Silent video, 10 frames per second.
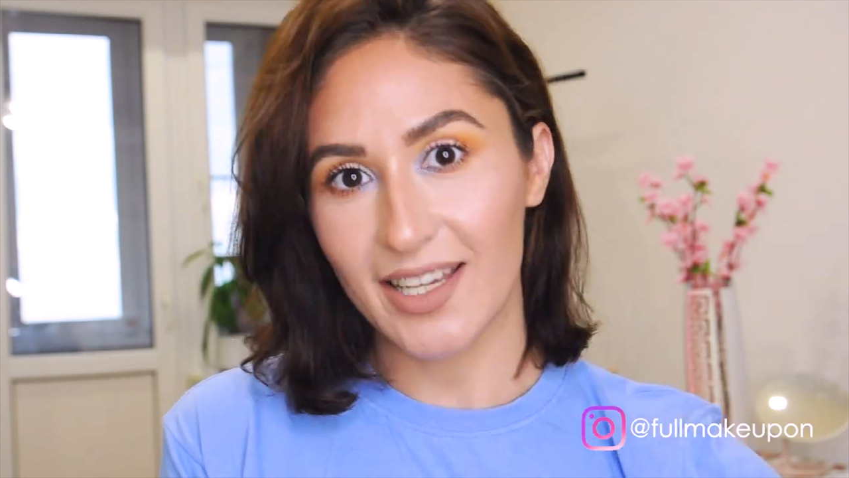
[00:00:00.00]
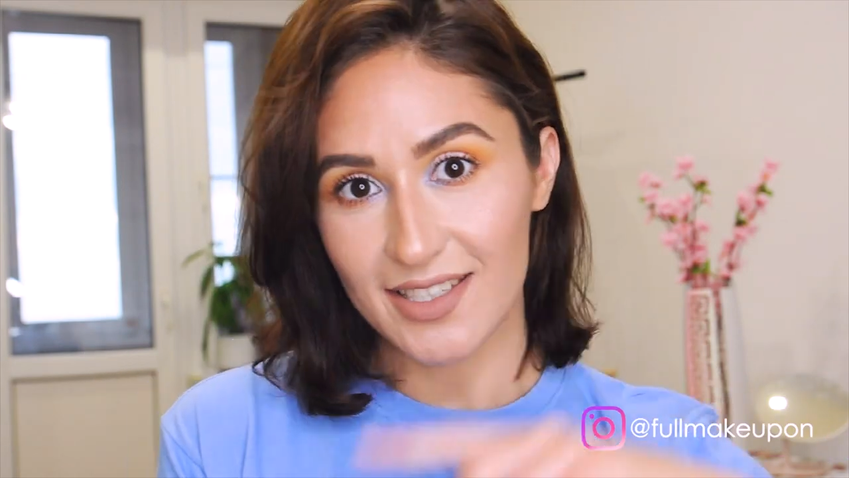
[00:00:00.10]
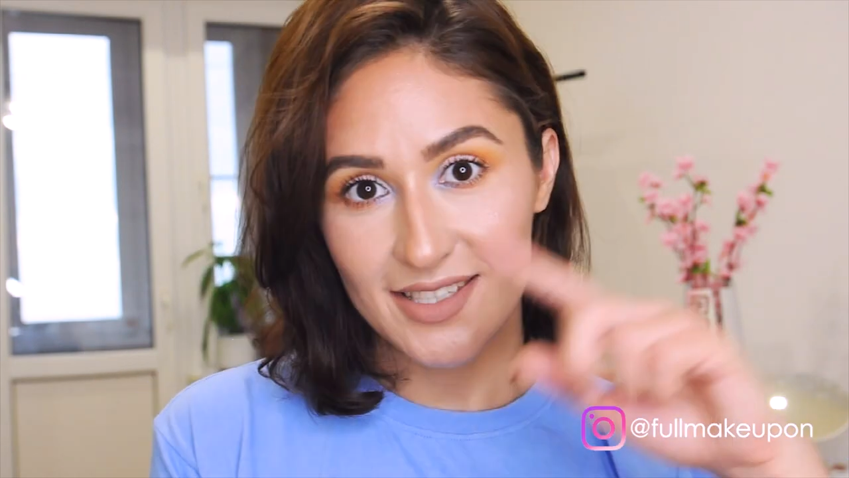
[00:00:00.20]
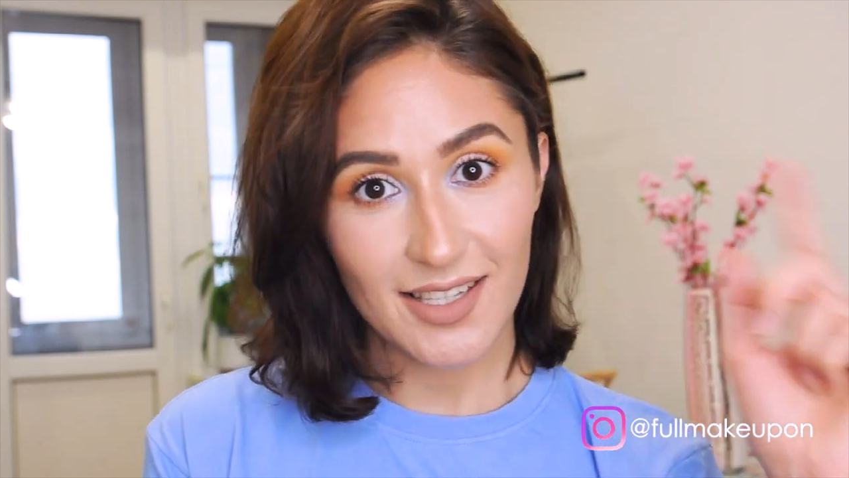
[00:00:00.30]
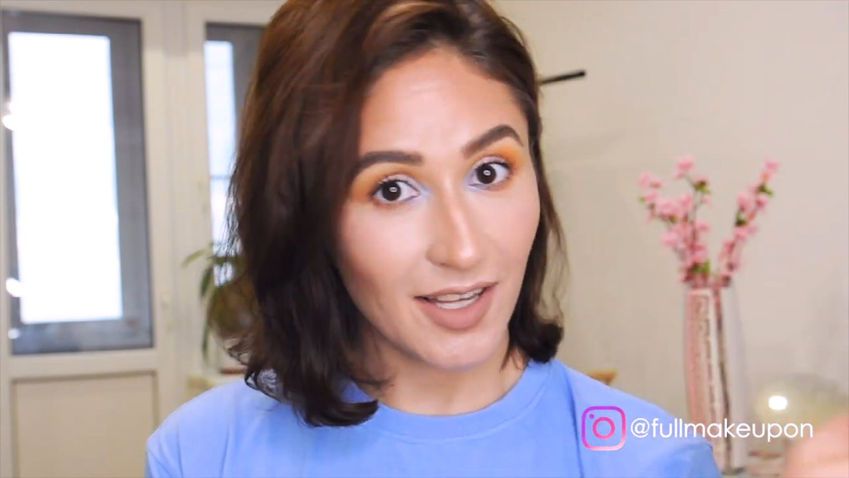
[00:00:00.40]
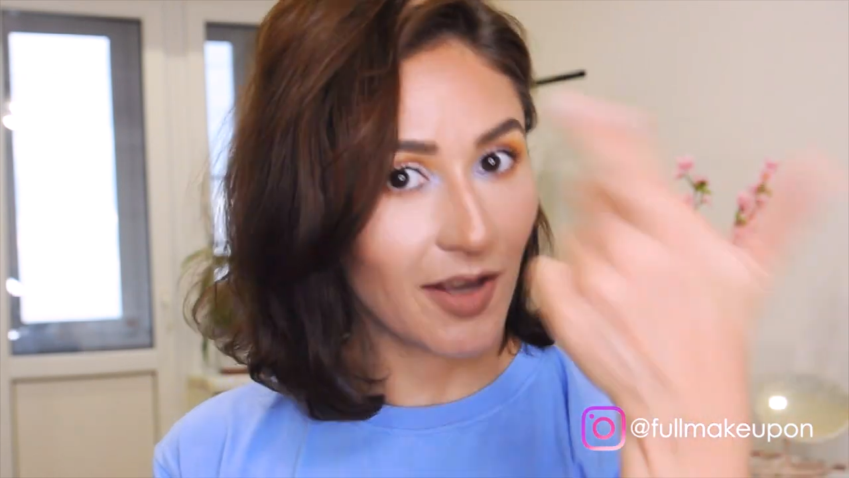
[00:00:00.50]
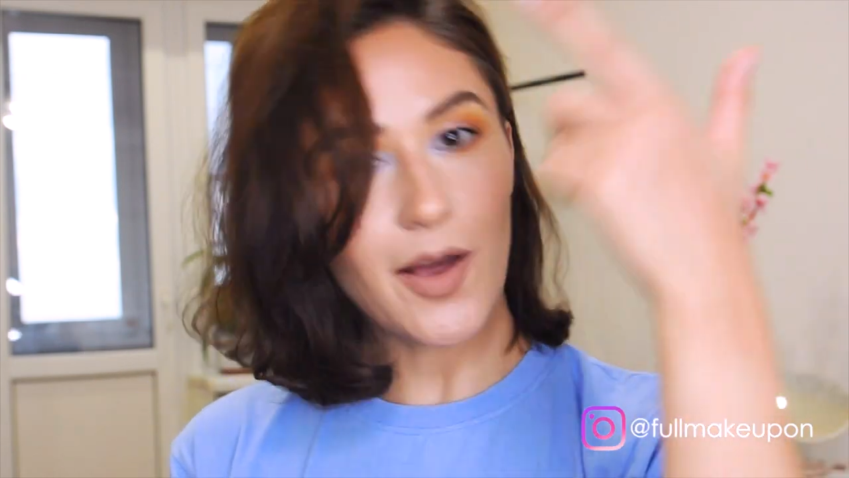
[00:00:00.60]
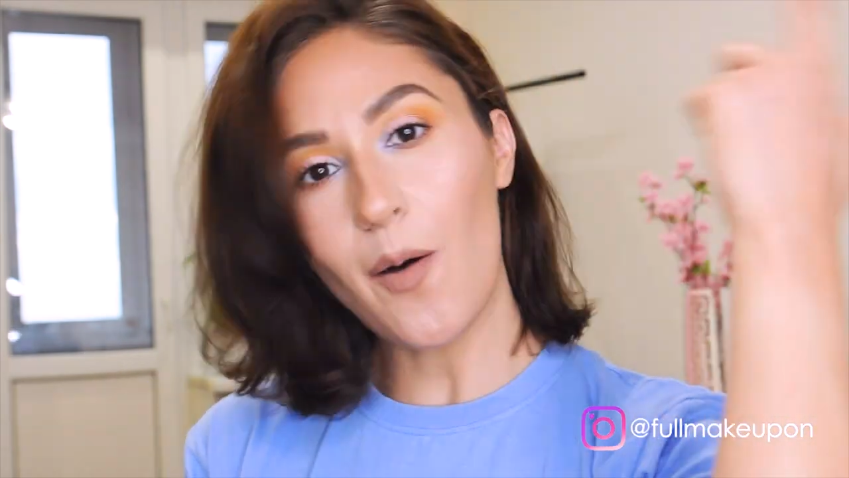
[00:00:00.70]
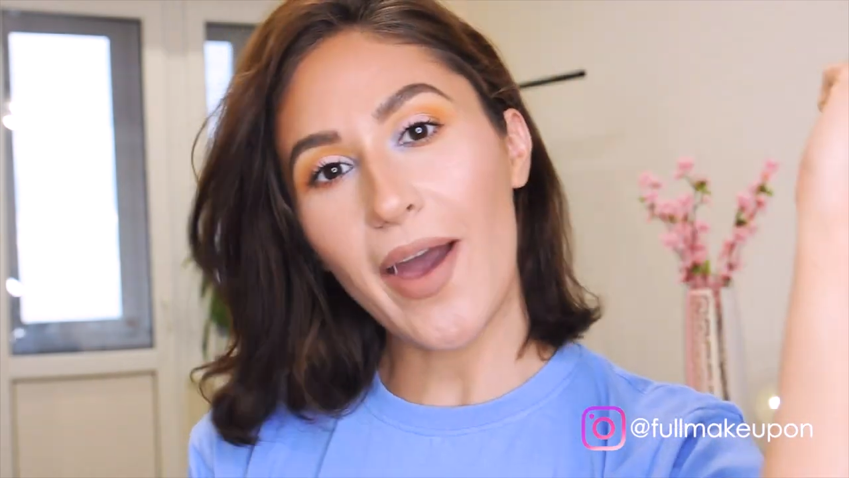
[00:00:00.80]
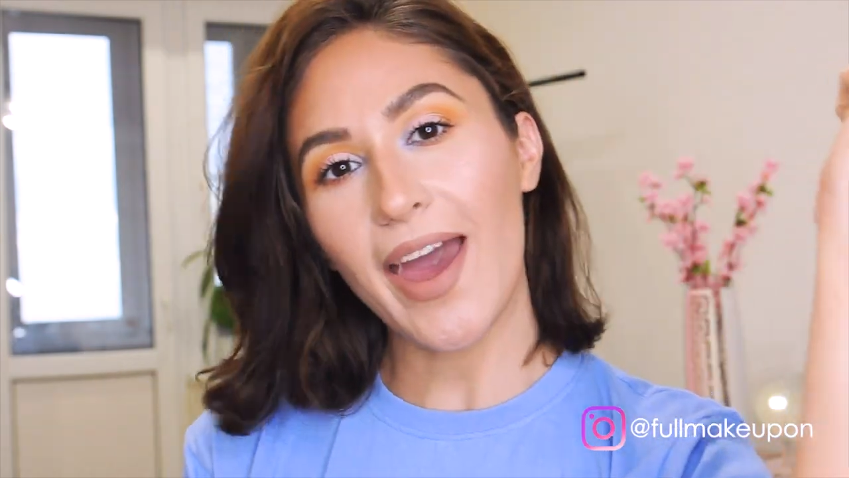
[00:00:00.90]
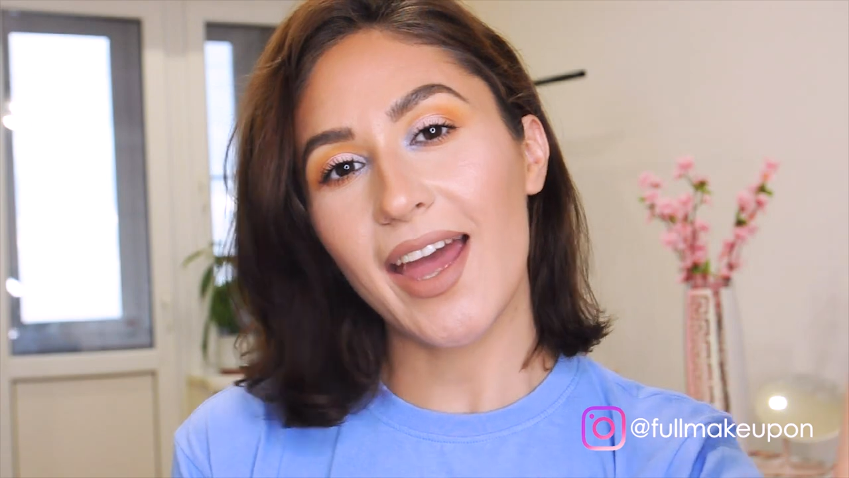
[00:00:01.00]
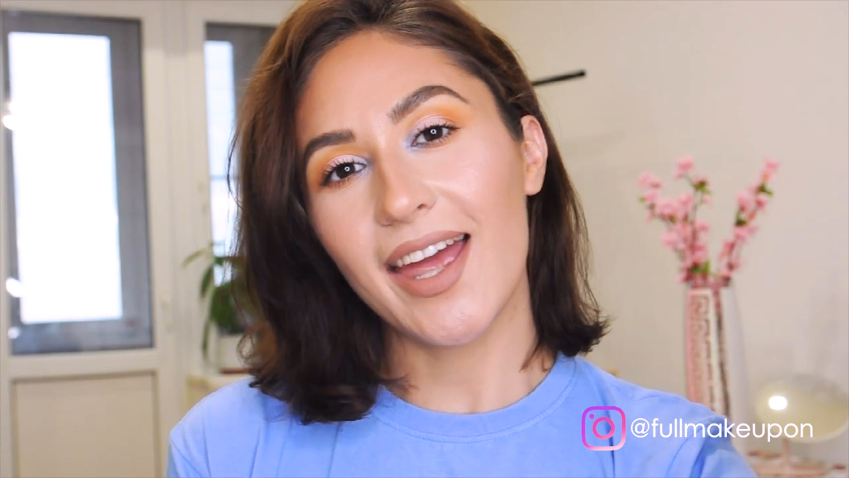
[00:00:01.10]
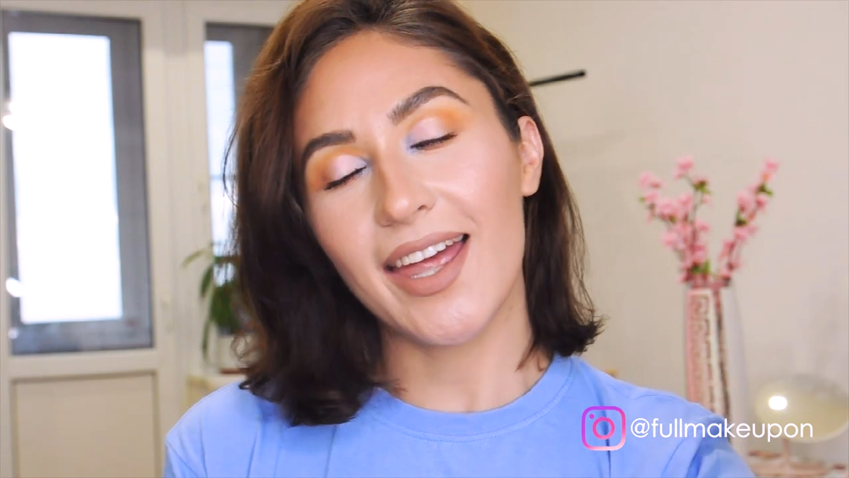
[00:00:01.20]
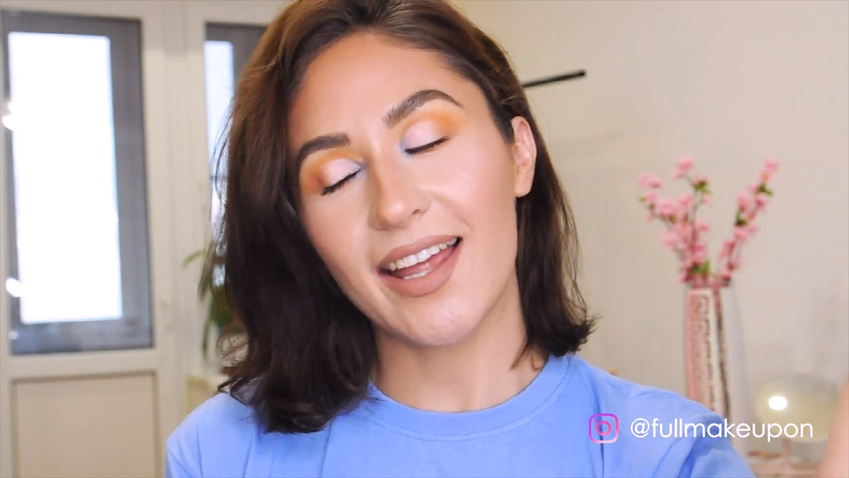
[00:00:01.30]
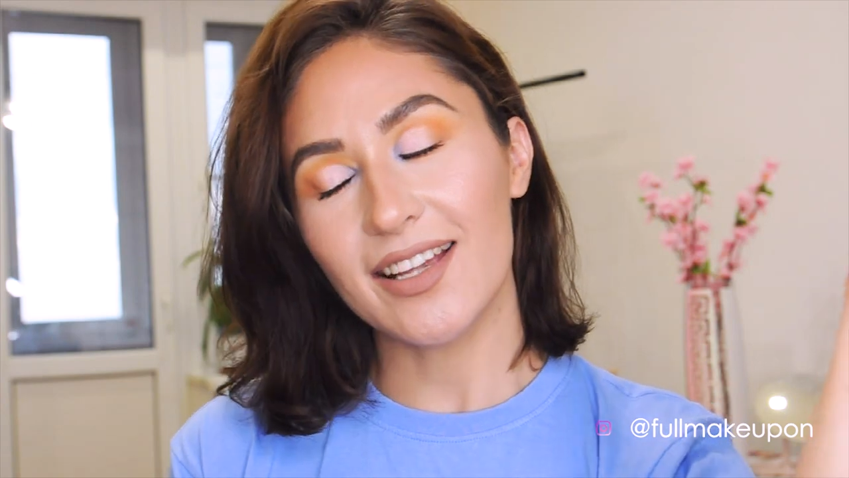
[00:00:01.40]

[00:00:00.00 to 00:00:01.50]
Let's go ahead